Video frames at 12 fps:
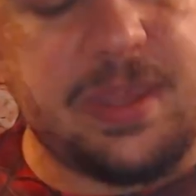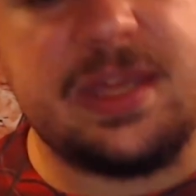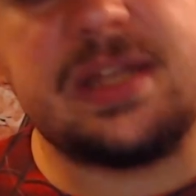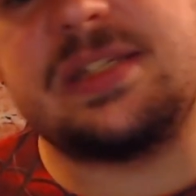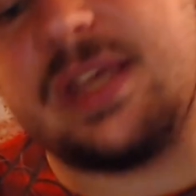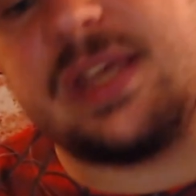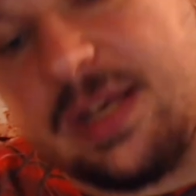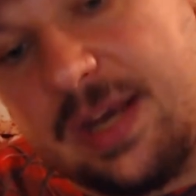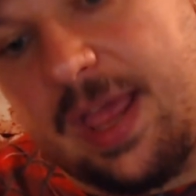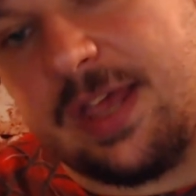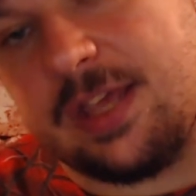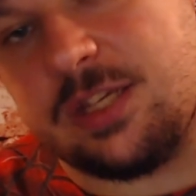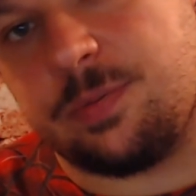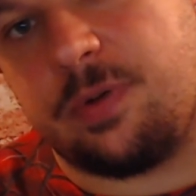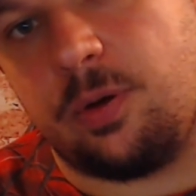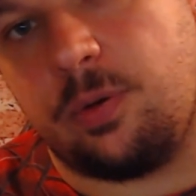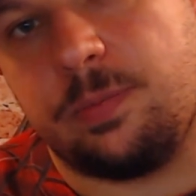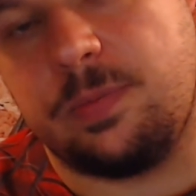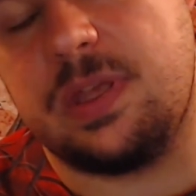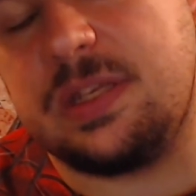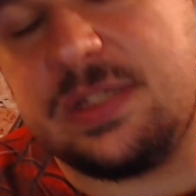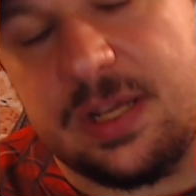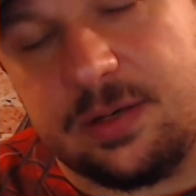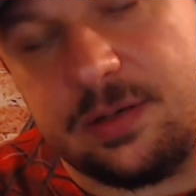didn't, Hasbro. You
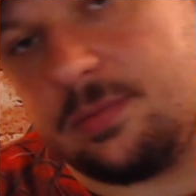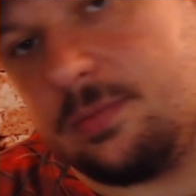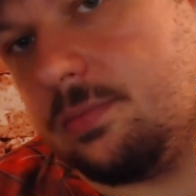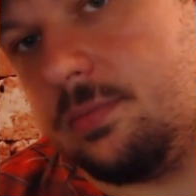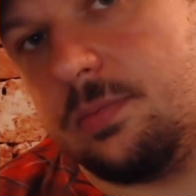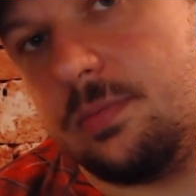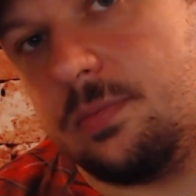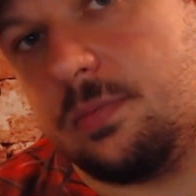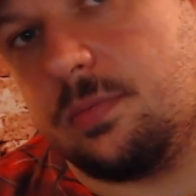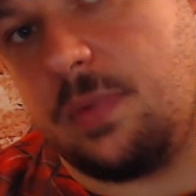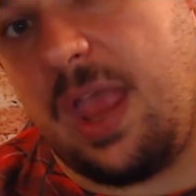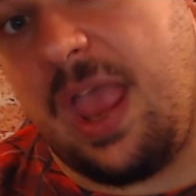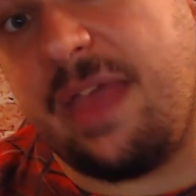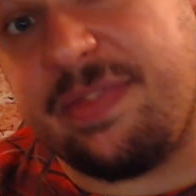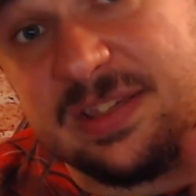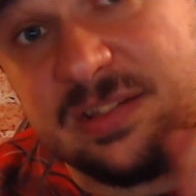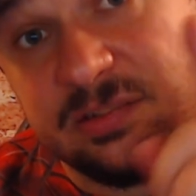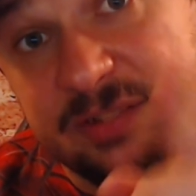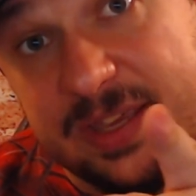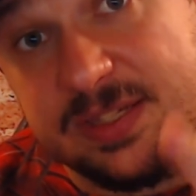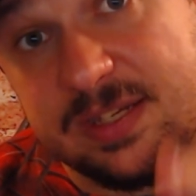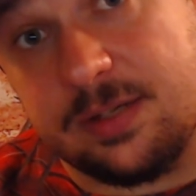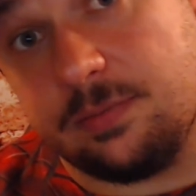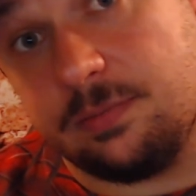didn't. And that's
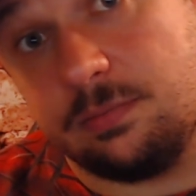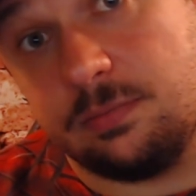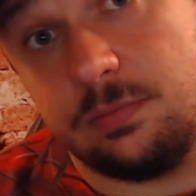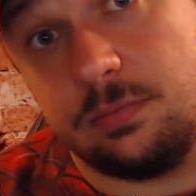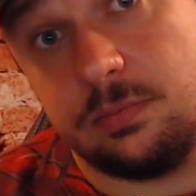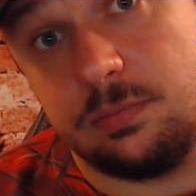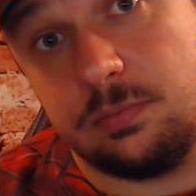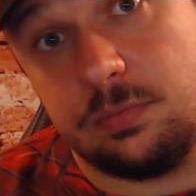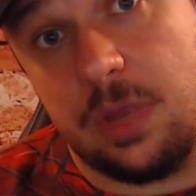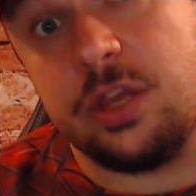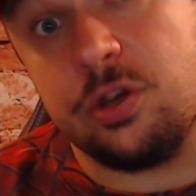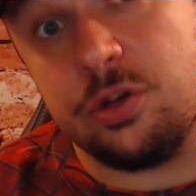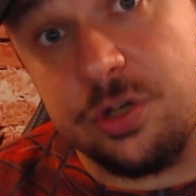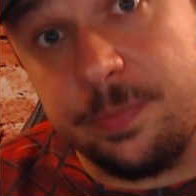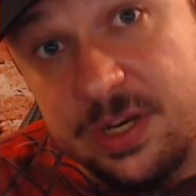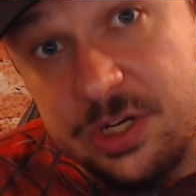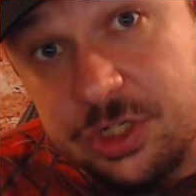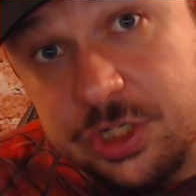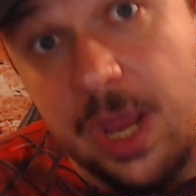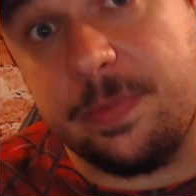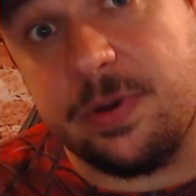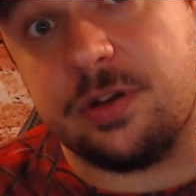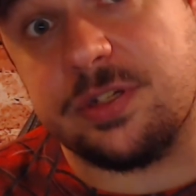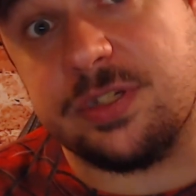lazy. And you should be ashamed of
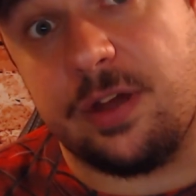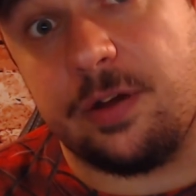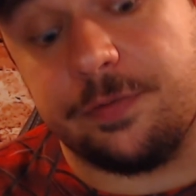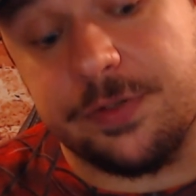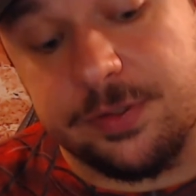yourselves.